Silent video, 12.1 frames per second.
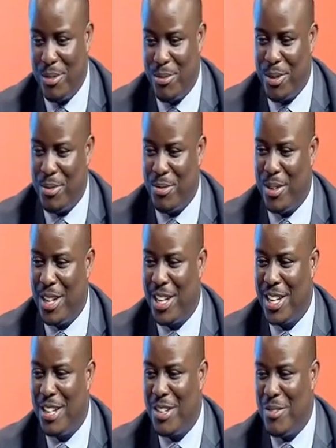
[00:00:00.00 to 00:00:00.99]
favor
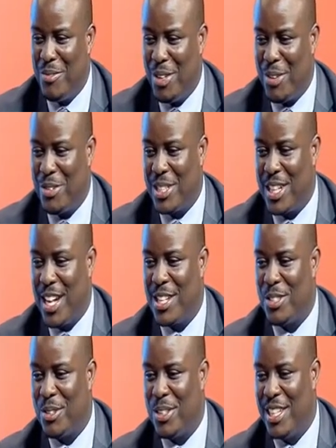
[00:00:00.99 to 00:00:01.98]
because
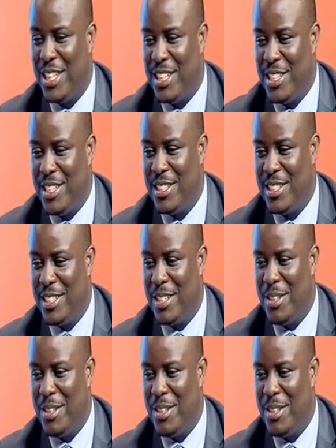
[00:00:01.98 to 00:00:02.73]
cancelling it,